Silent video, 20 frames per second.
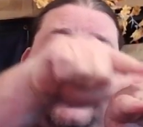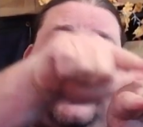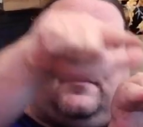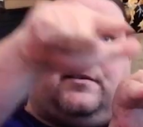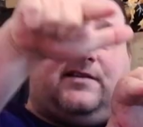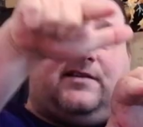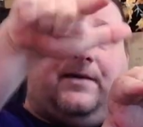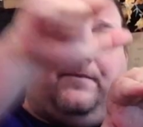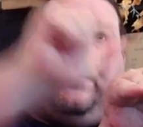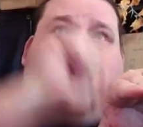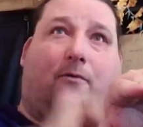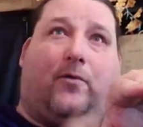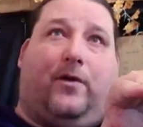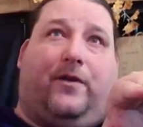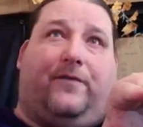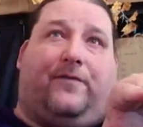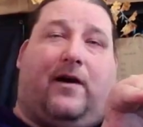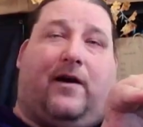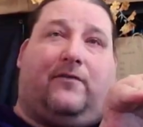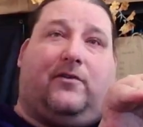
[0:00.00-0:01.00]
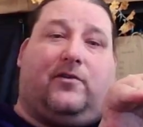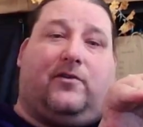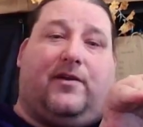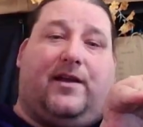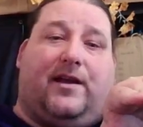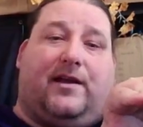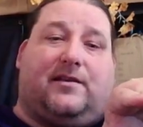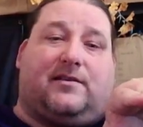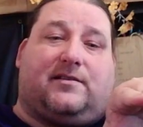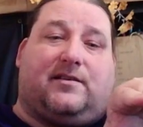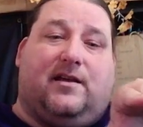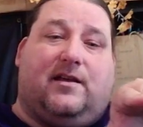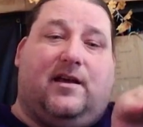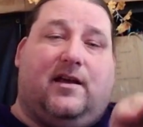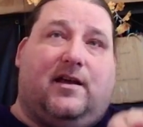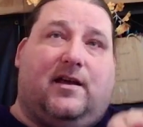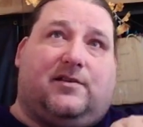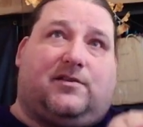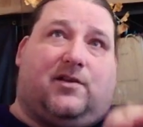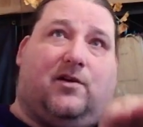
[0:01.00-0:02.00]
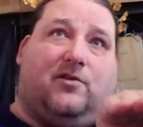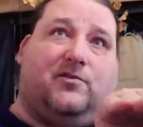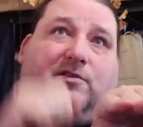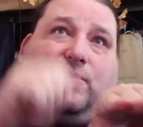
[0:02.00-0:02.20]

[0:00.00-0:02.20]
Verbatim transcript: the same 45 degrees. So to